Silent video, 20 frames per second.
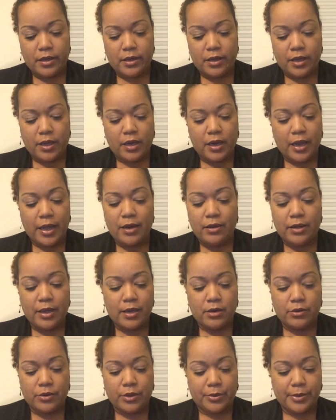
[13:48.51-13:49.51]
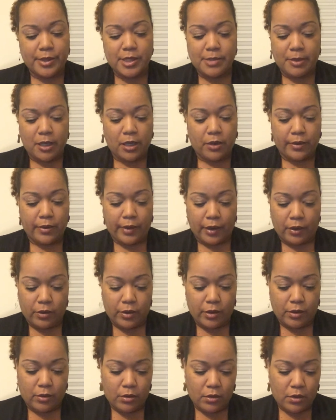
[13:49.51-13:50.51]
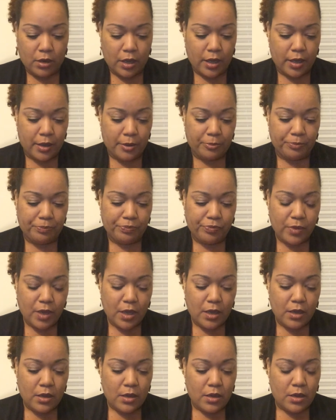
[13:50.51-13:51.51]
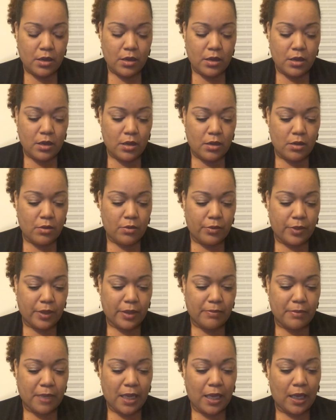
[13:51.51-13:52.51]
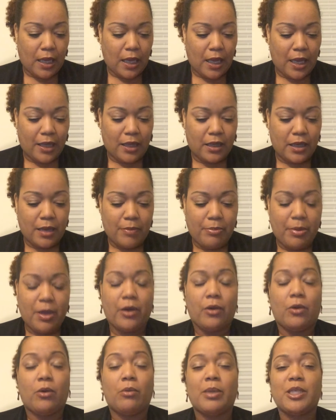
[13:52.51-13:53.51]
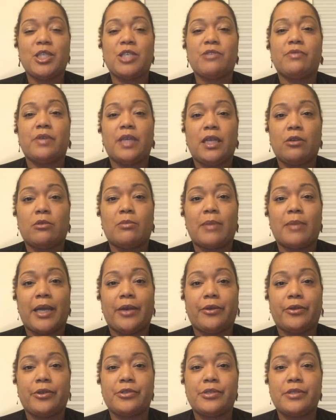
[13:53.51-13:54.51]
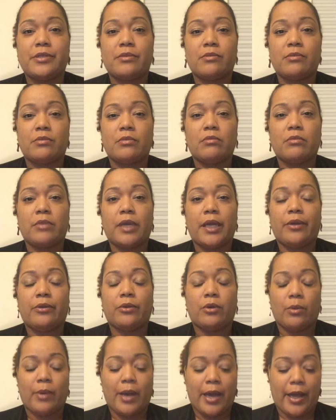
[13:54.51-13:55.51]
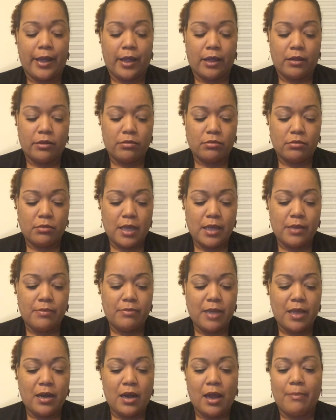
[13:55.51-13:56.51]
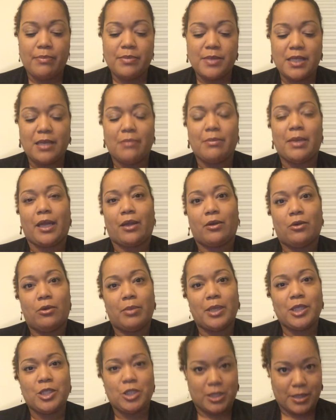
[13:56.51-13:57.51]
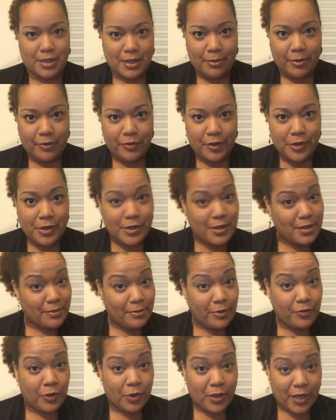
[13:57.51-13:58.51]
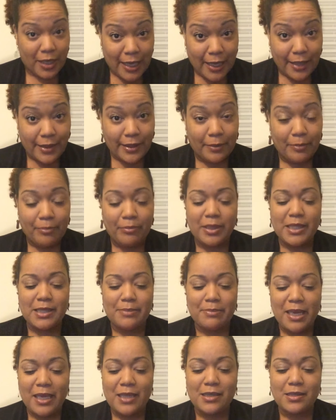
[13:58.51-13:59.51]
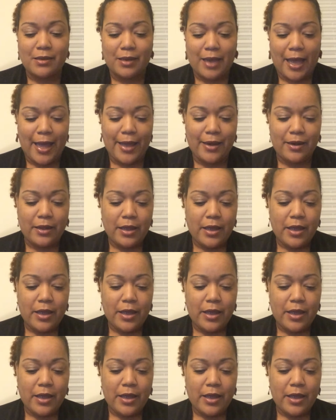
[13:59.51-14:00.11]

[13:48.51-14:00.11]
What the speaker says: I don't know what's been going on with me. I bought a whole bunch of needle minders. I don't know why. It may not seem like a whole bunch to some of you, because some of you collect them, but to me it's a lot.